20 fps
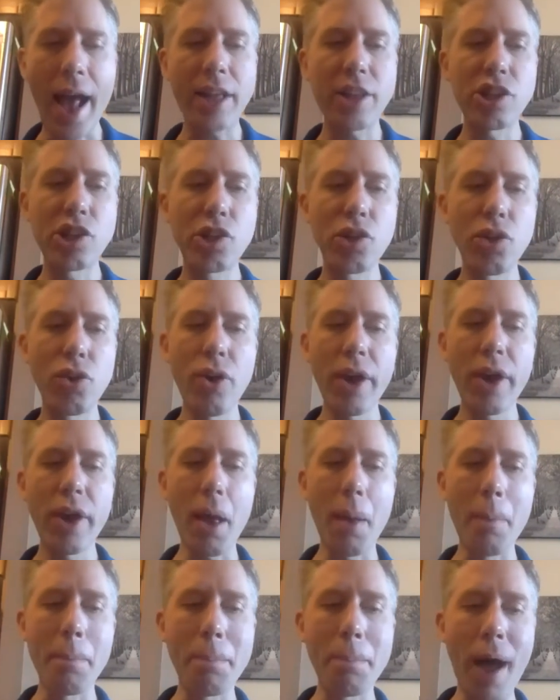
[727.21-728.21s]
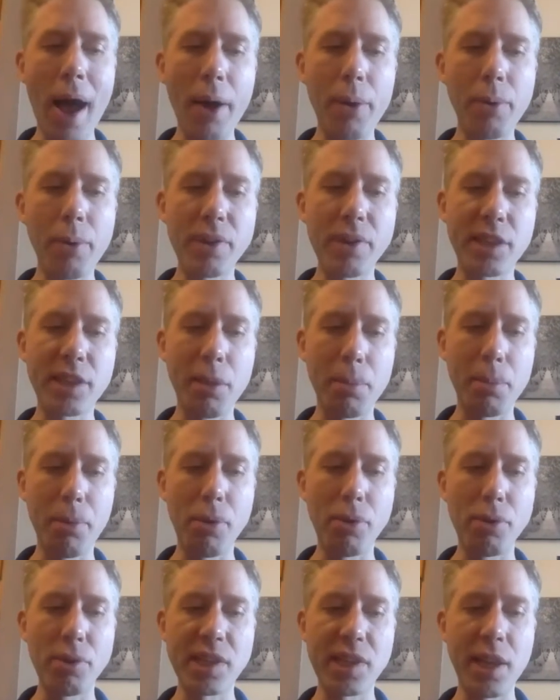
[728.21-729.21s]
actually empowers
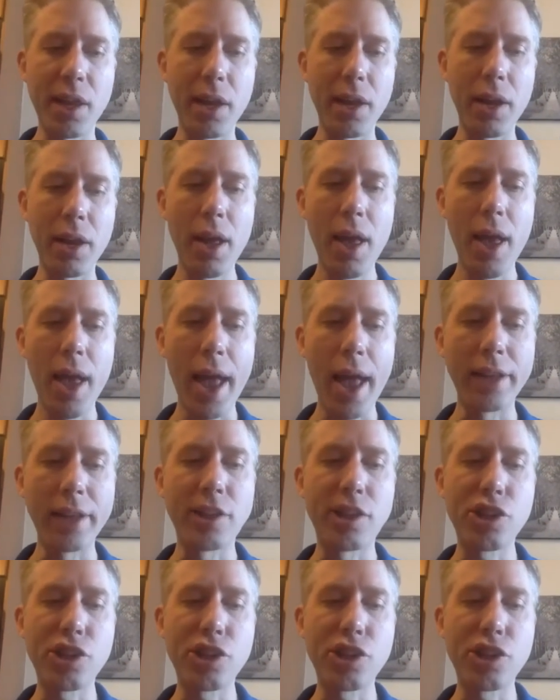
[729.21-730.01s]
the person